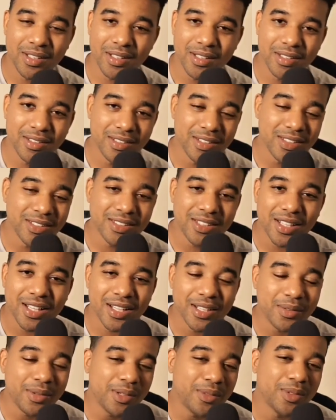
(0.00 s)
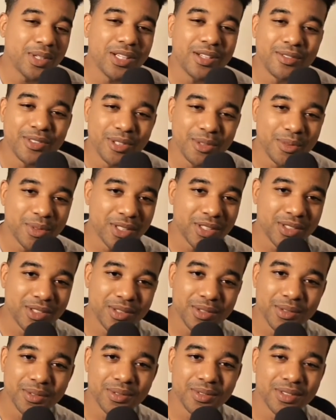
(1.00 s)
dislike, whatever you want to
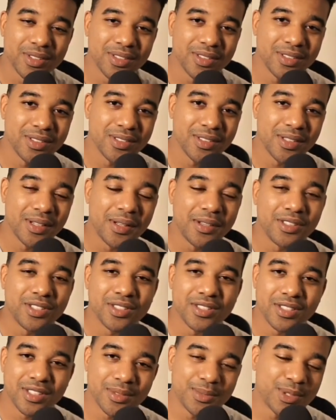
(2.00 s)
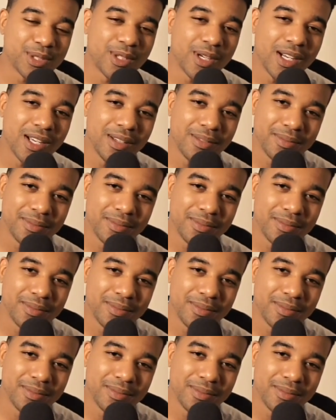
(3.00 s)
do. Just subscribe.